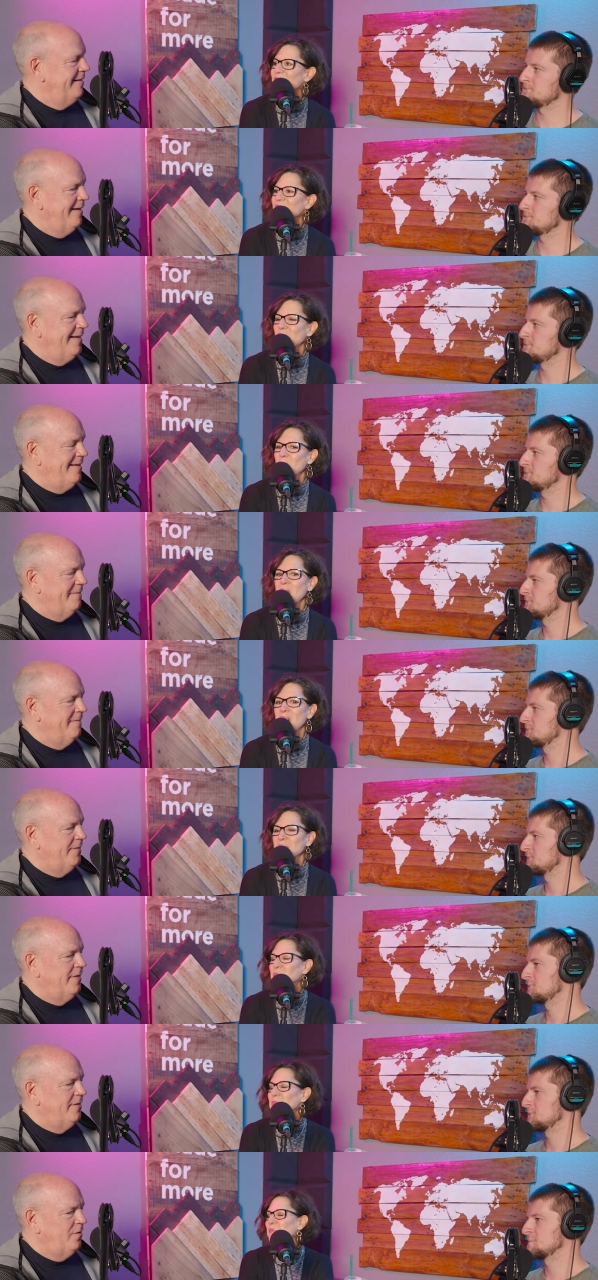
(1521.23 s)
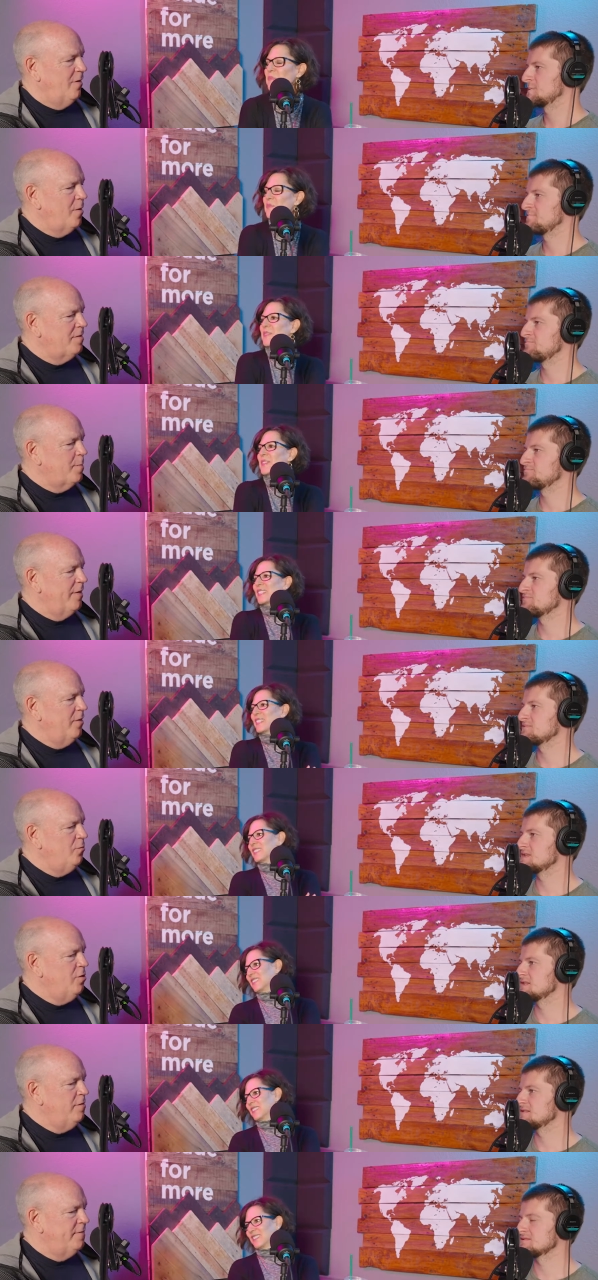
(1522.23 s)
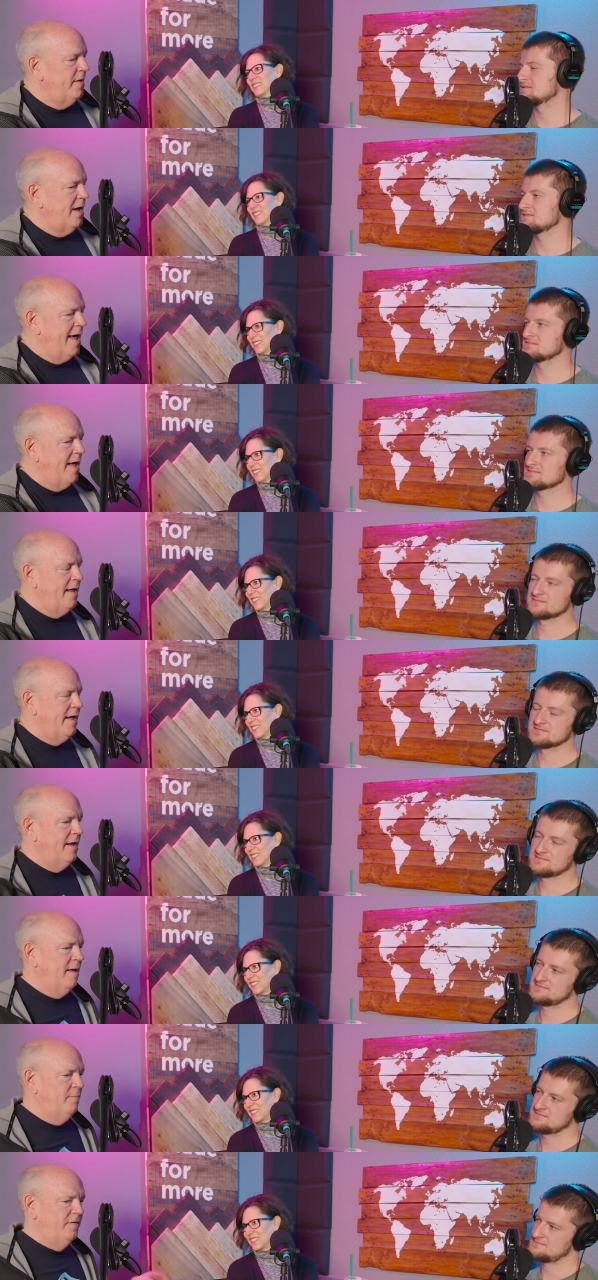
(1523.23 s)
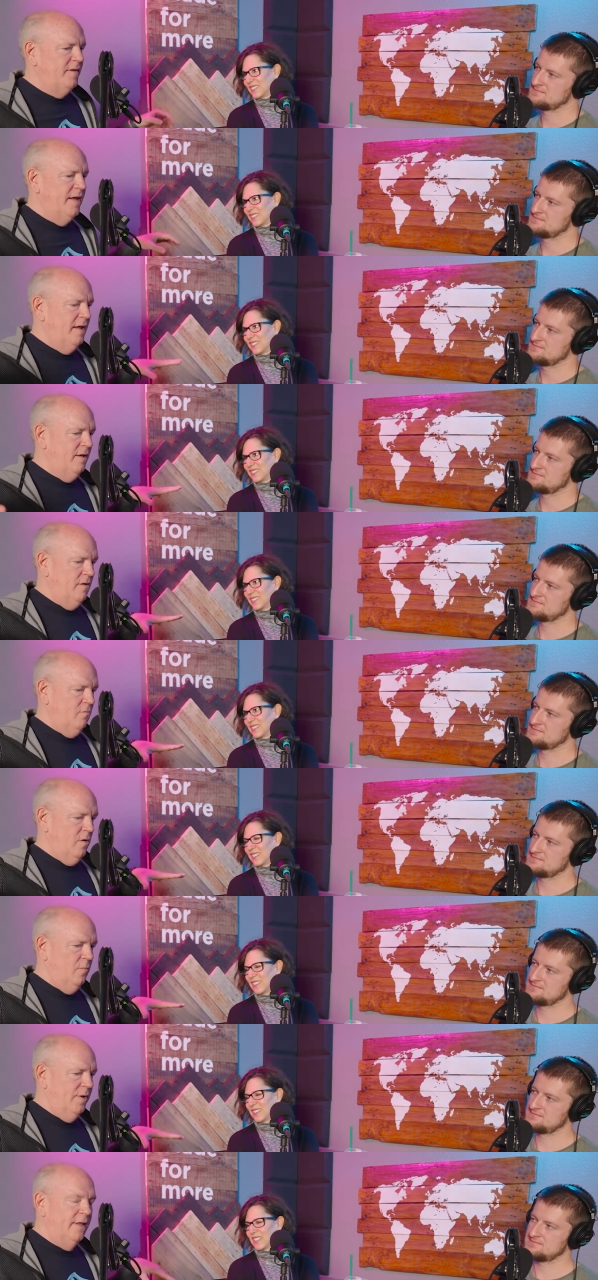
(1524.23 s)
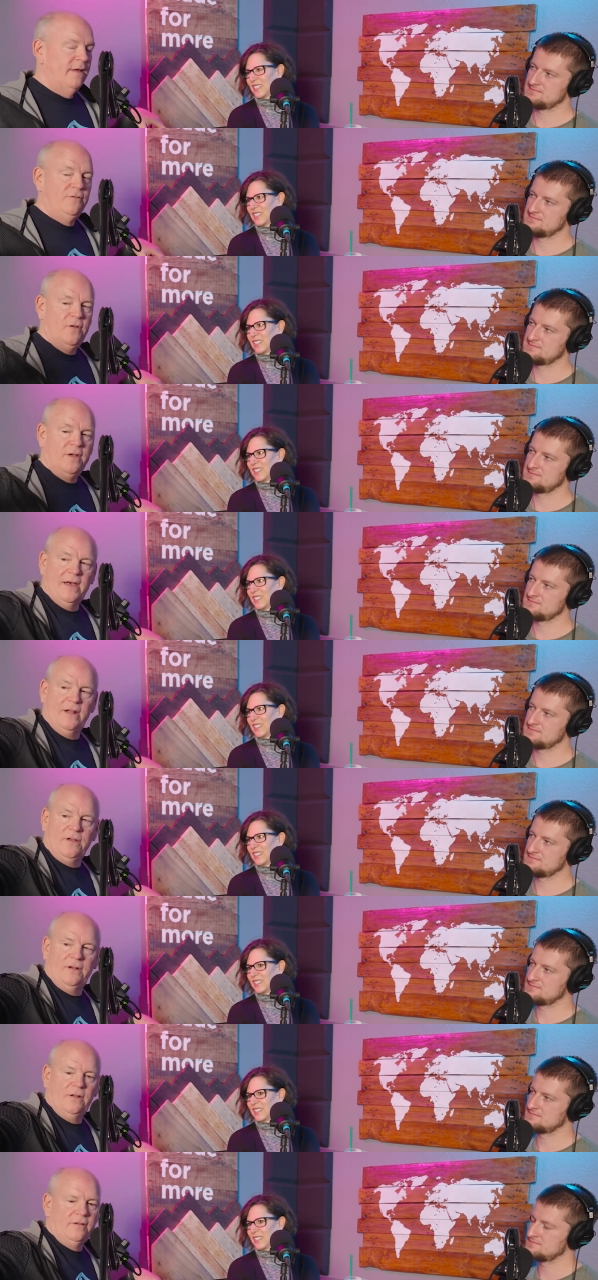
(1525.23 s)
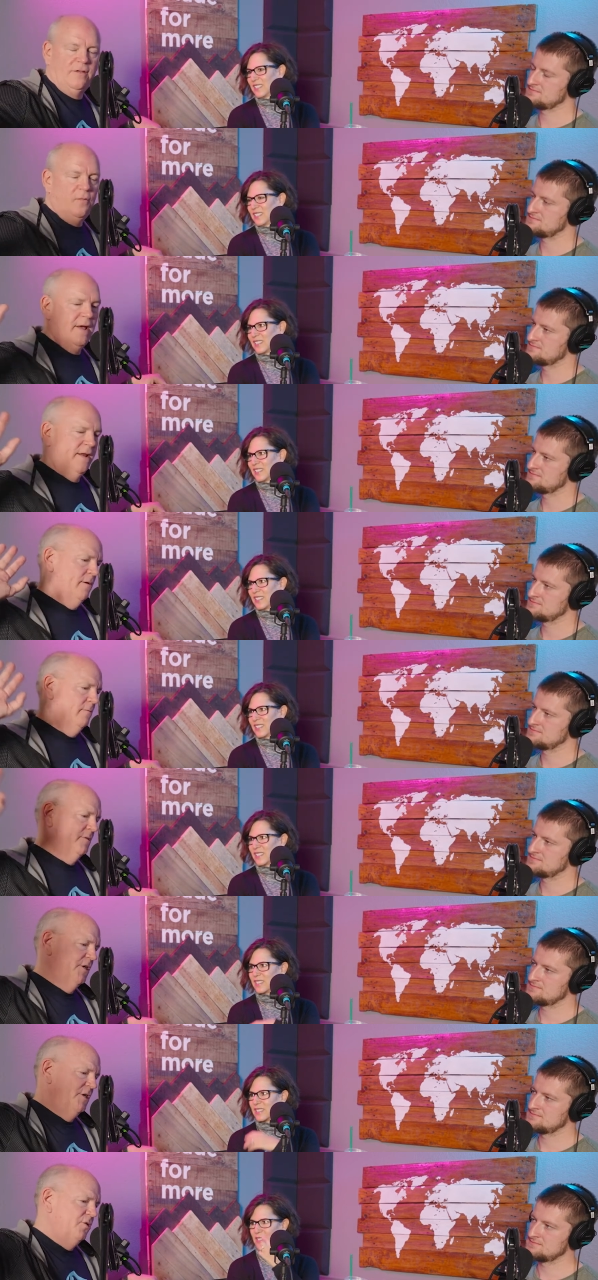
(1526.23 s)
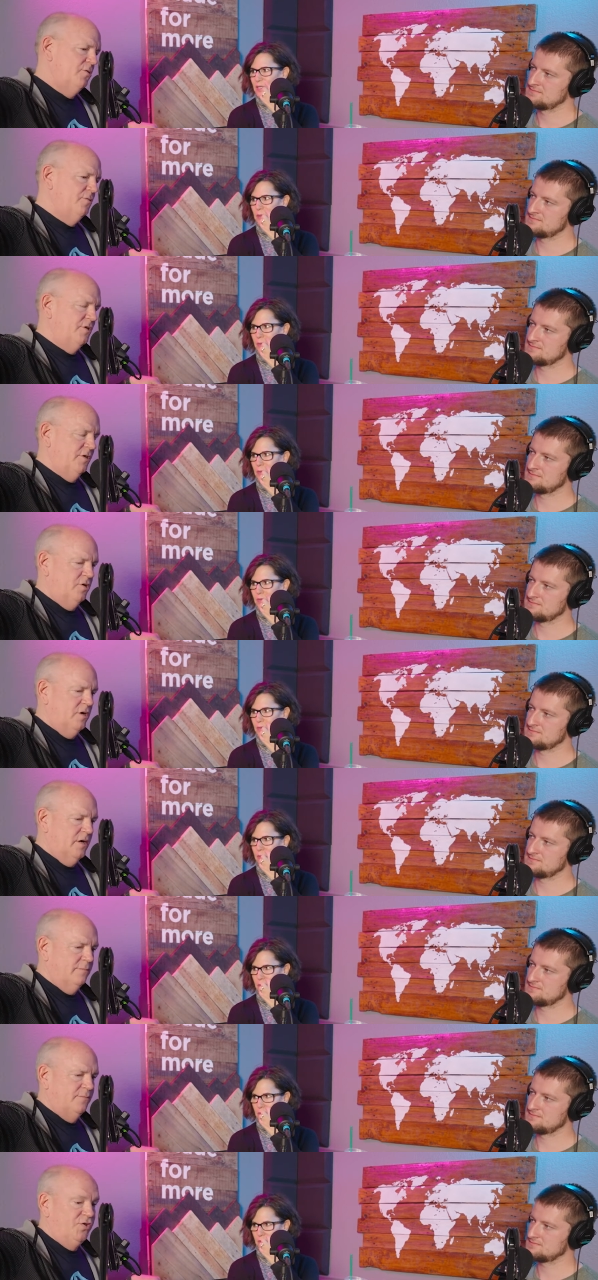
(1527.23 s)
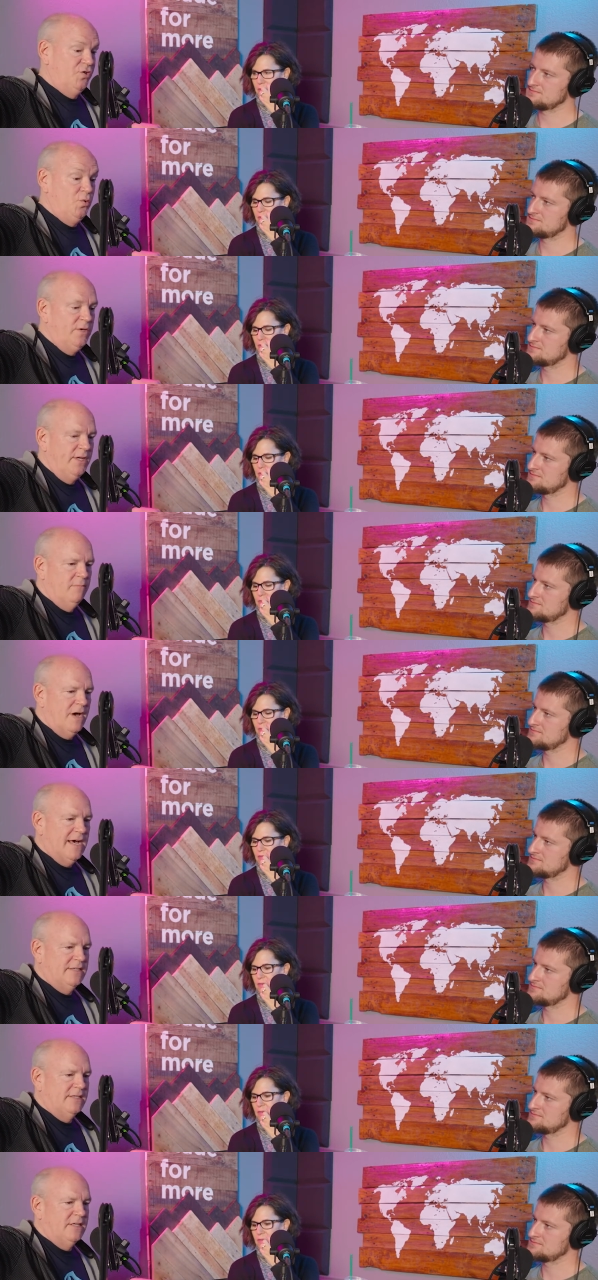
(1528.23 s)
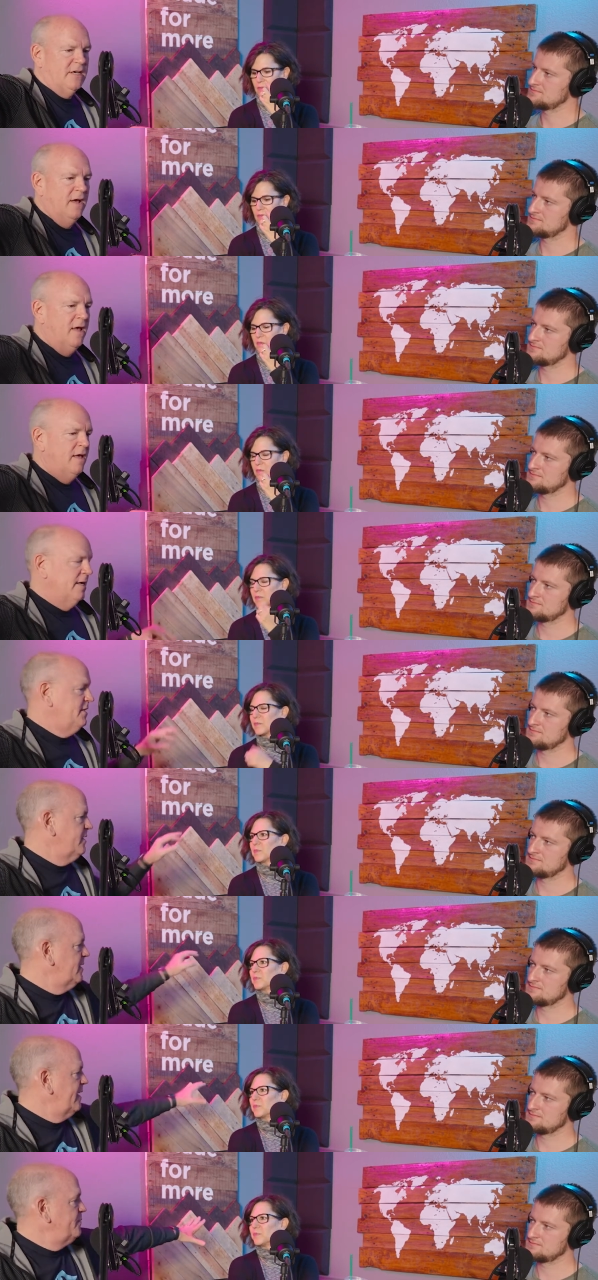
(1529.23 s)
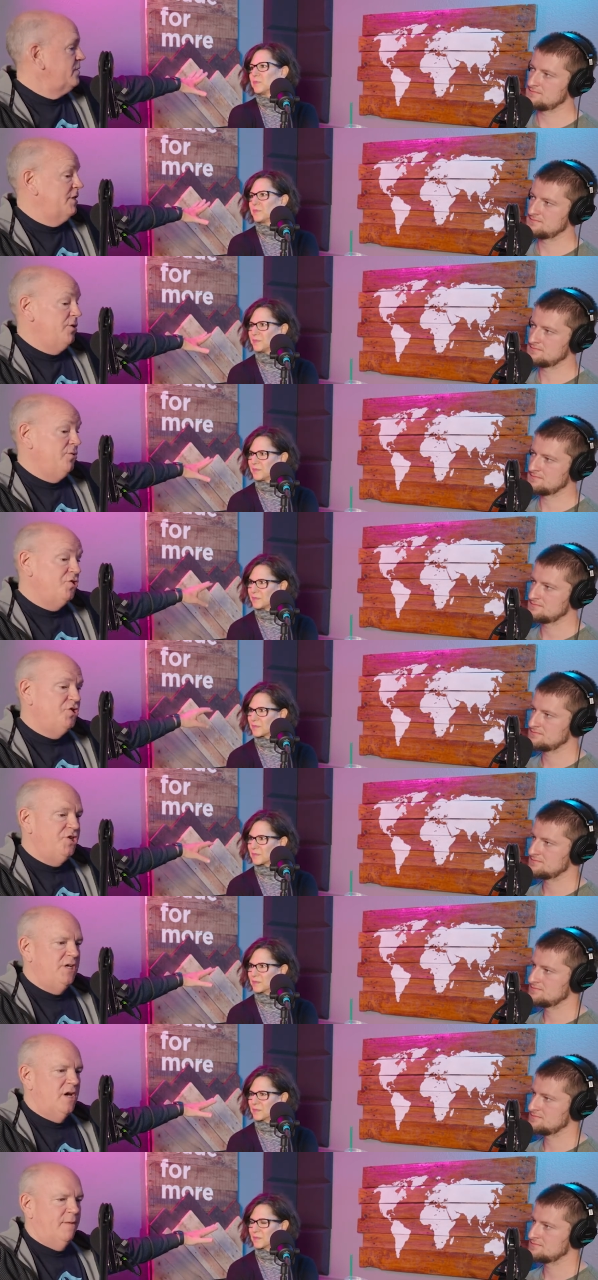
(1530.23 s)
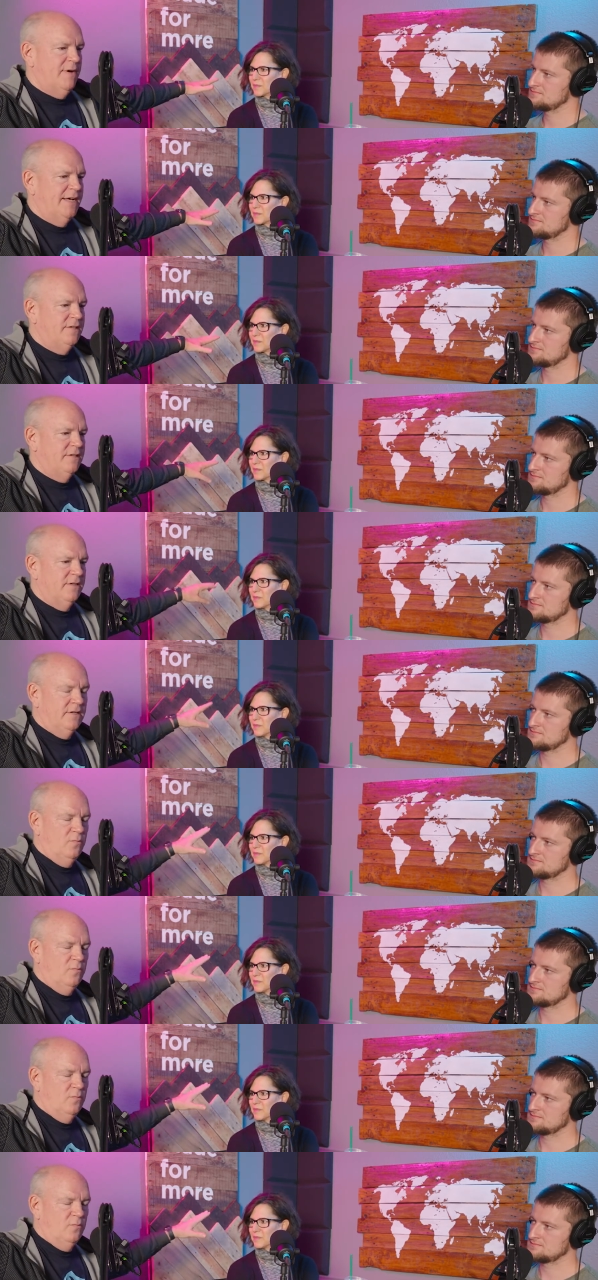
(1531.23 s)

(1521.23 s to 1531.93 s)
Speaker 1: it it's so hot. So I was up on the roof, and I and I'm stand and where we lived, you could, I could look to the right, and there was a huge um, Sunni mosque, and to the left was a huge Shia mosque. So the